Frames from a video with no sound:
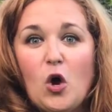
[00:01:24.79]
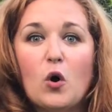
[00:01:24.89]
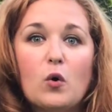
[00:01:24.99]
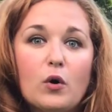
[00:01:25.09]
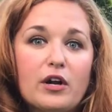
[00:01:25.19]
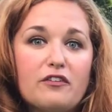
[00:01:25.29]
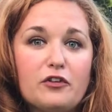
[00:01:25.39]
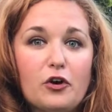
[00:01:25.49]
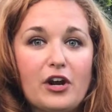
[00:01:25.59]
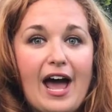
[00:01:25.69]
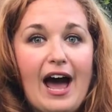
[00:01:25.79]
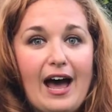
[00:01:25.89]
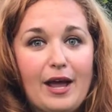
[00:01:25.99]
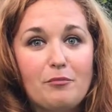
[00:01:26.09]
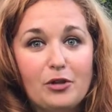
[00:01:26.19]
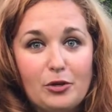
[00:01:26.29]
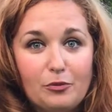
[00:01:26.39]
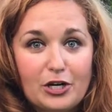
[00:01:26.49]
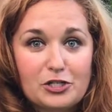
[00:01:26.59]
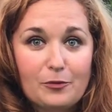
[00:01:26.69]
or if you're on a high blood
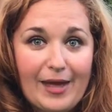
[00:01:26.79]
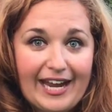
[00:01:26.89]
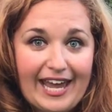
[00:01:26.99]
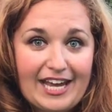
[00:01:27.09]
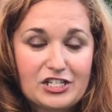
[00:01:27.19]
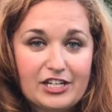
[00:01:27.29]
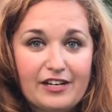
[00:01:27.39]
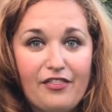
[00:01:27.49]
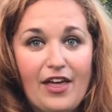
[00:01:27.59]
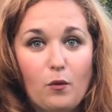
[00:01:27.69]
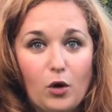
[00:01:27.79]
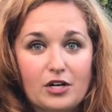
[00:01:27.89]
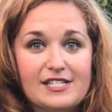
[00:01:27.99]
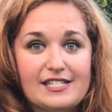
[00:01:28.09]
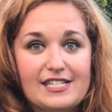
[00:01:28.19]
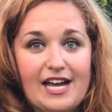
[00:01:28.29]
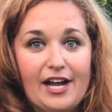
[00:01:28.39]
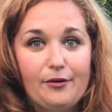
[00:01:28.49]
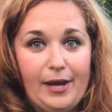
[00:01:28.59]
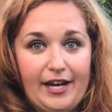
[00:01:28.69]
pressure medication that works as a
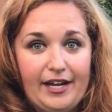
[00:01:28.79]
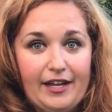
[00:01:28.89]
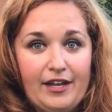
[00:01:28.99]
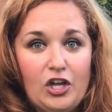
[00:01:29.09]
diuretic,